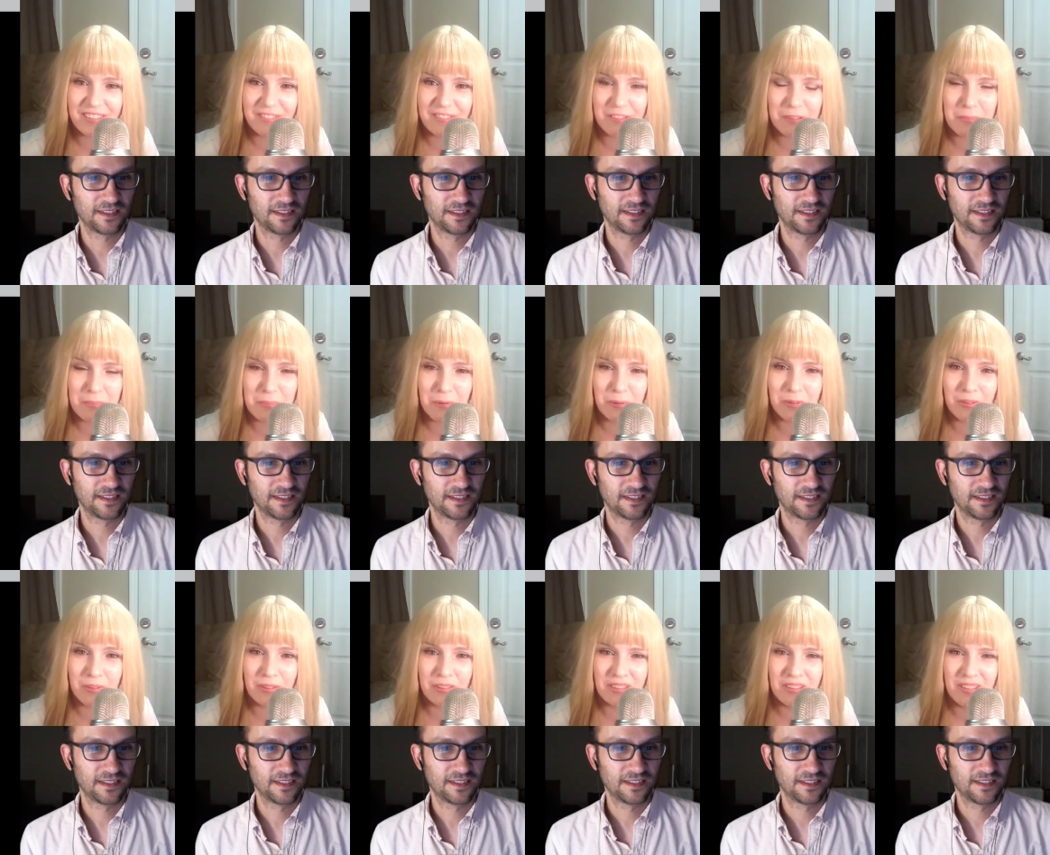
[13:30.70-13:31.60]
Speaker 1: for the pool,
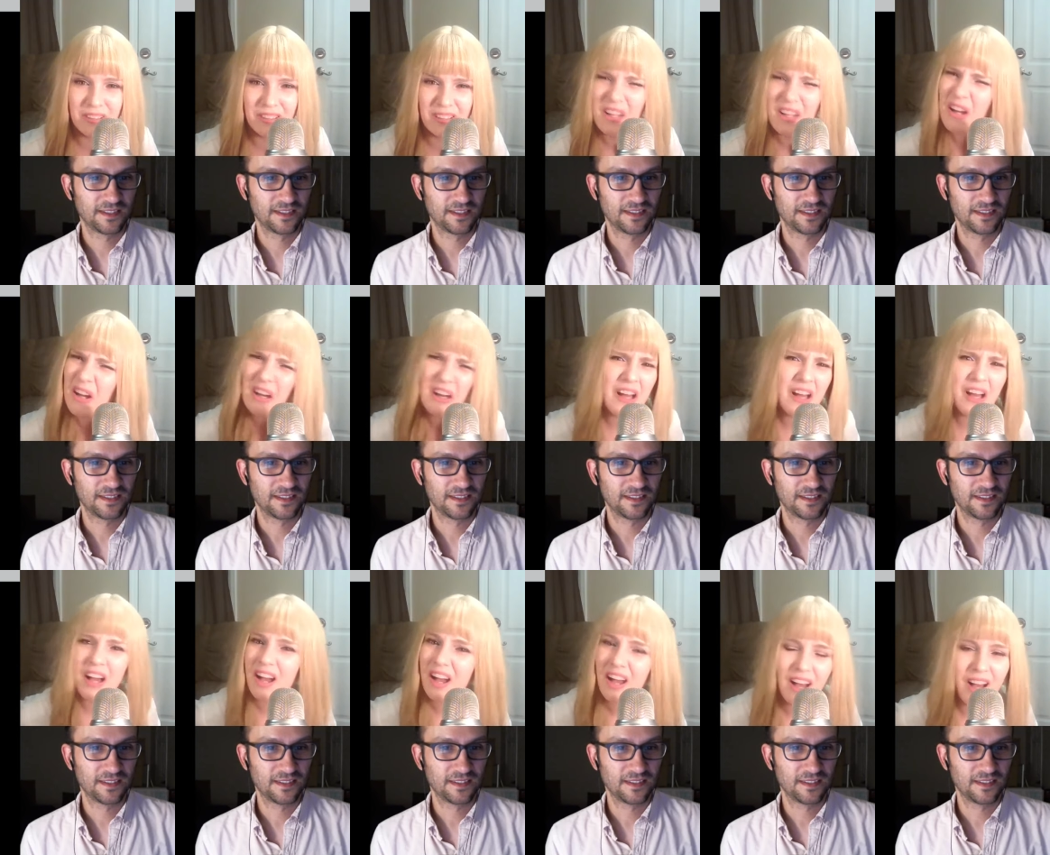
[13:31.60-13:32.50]

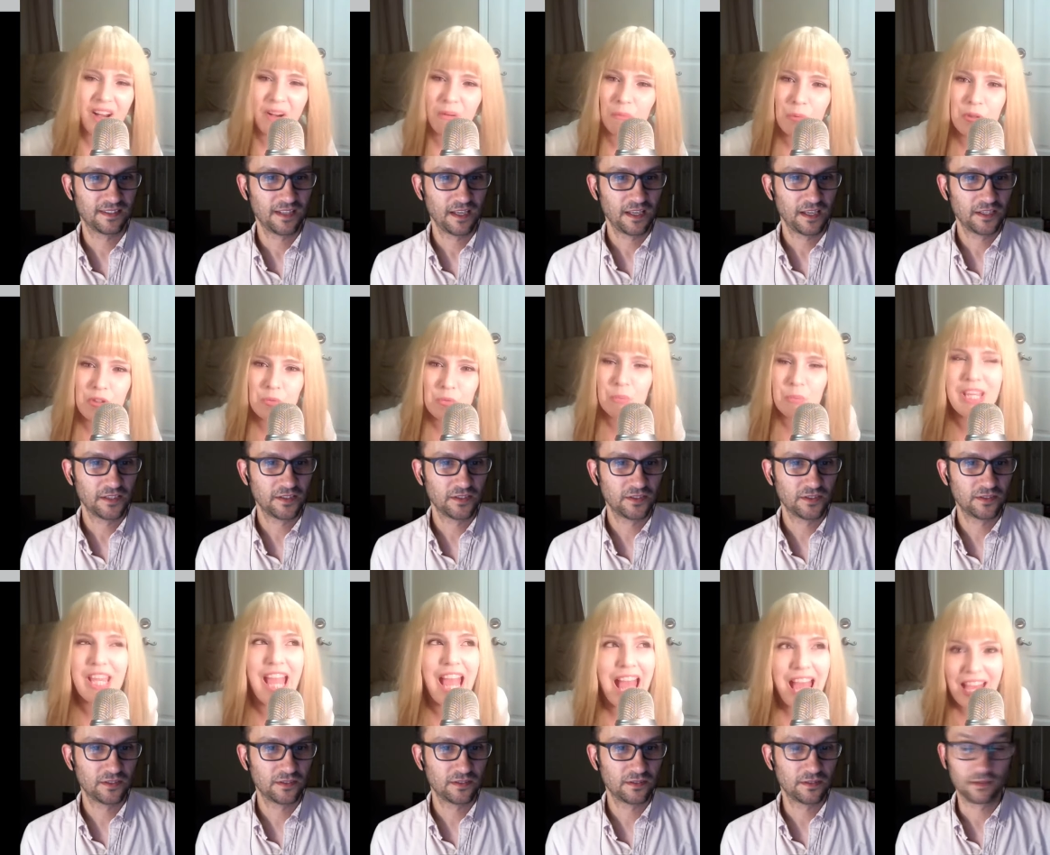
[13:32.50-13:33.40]
which we
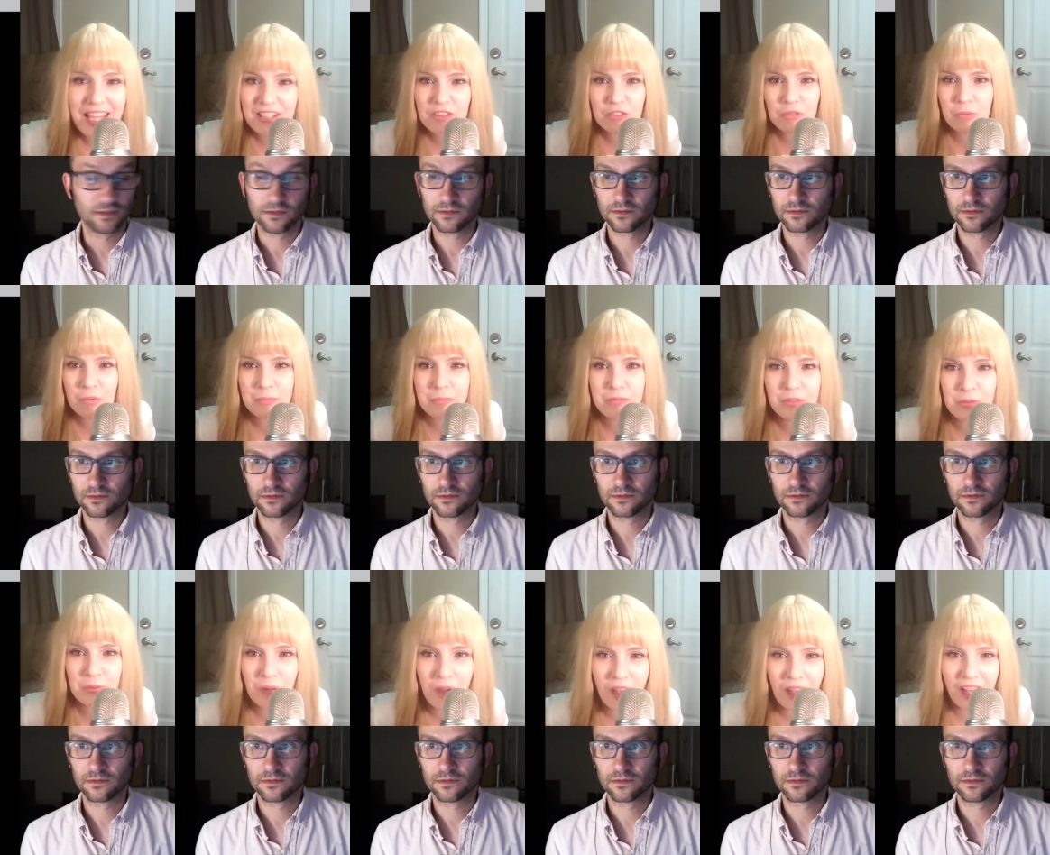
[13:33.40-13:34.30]
had a swimsuit
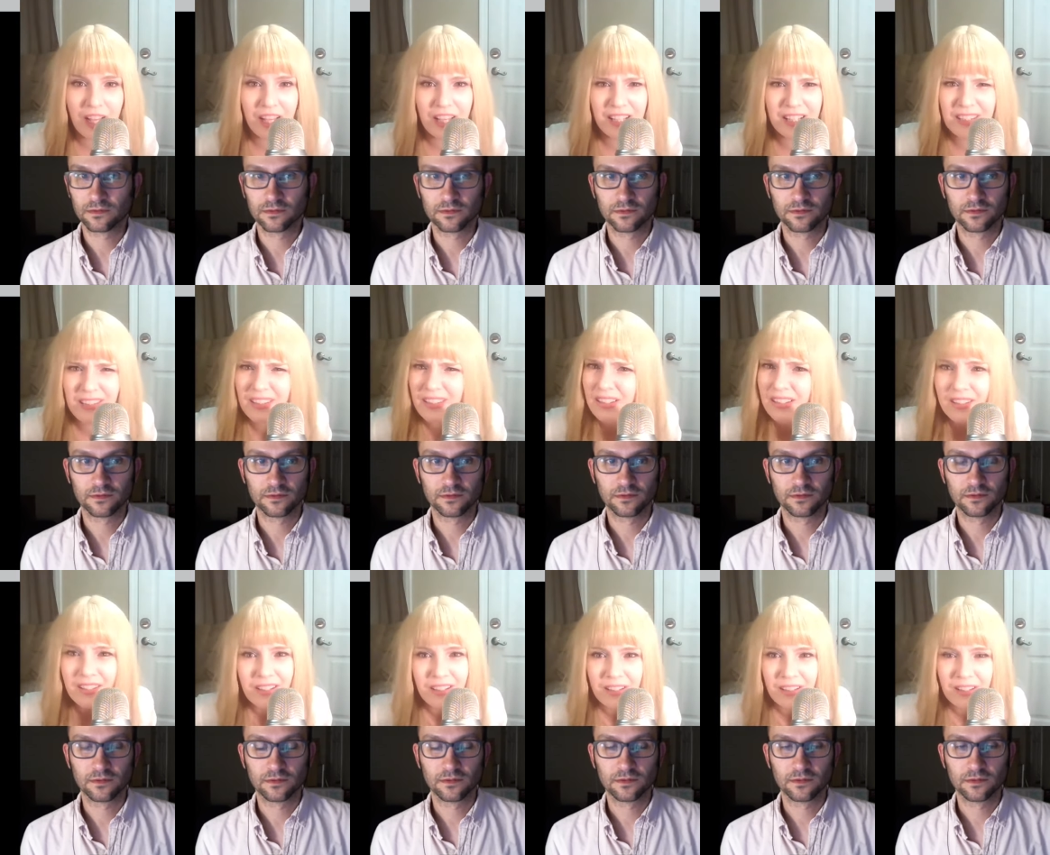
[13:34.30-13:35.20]
on.
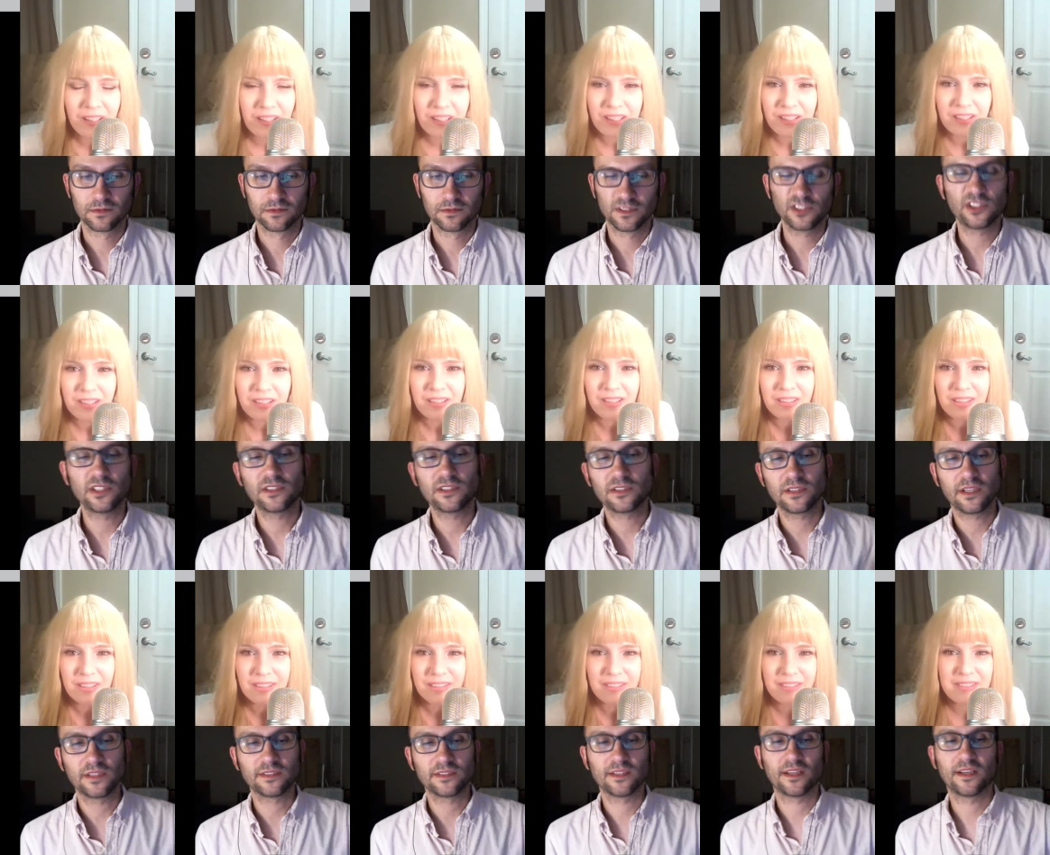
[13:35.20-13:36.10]
Speaker 2: She
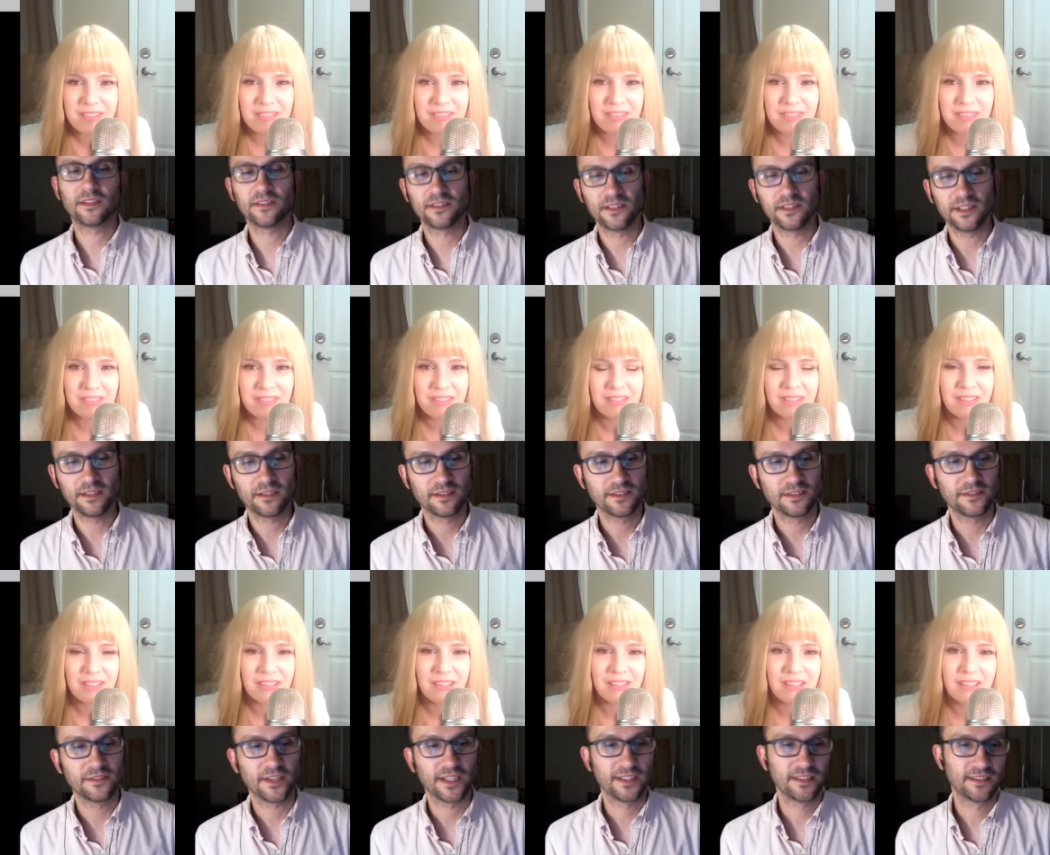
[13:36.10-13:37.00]
still has it underneath.
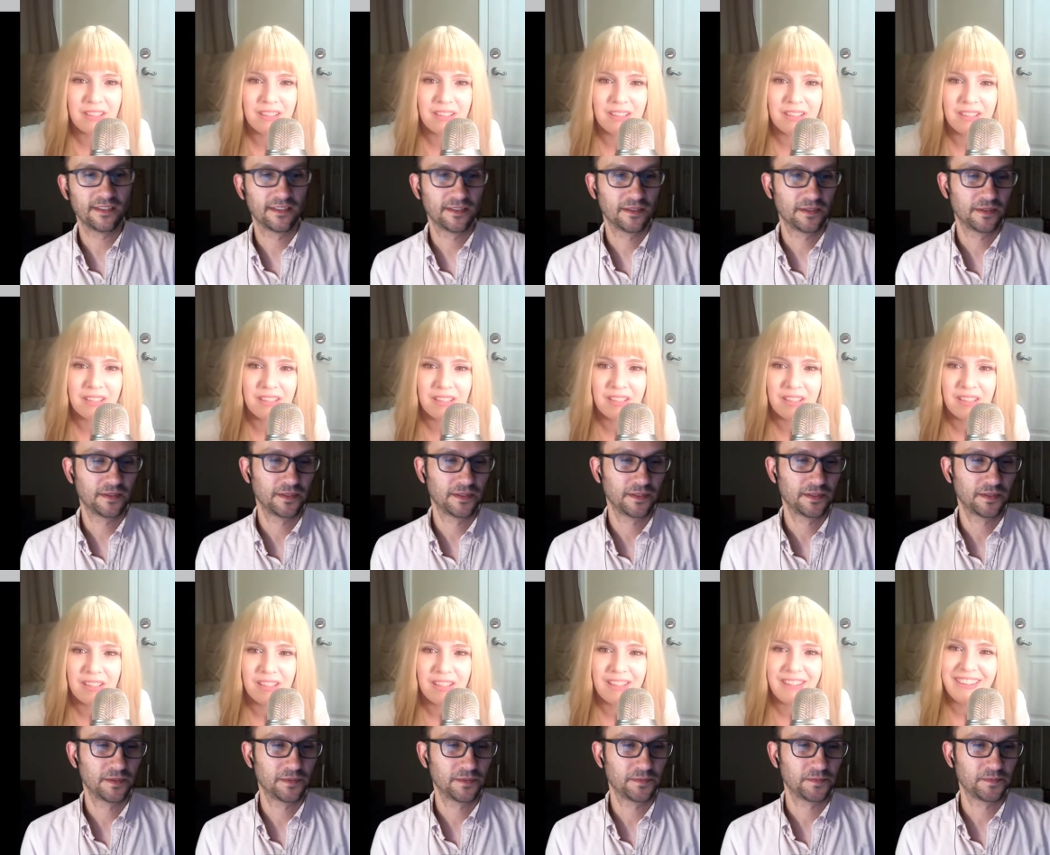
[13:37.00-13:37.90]
It's fine.
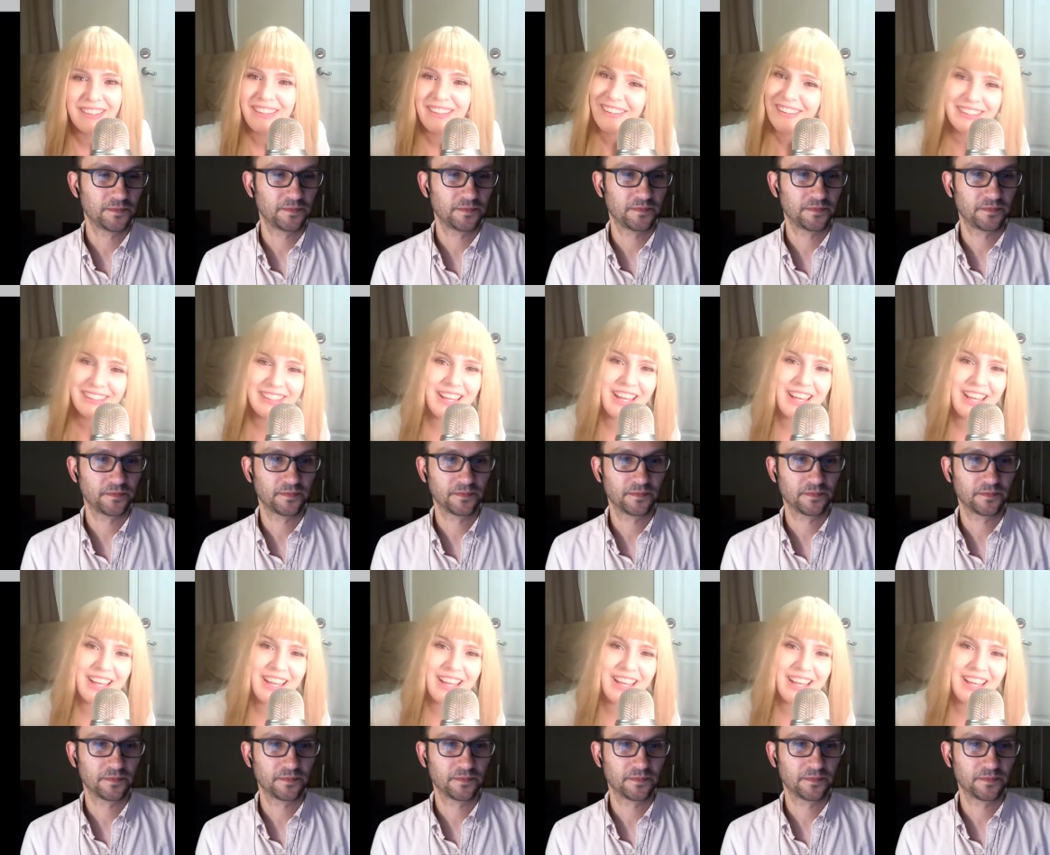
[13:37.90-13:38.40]
Speaker 1: Yeah,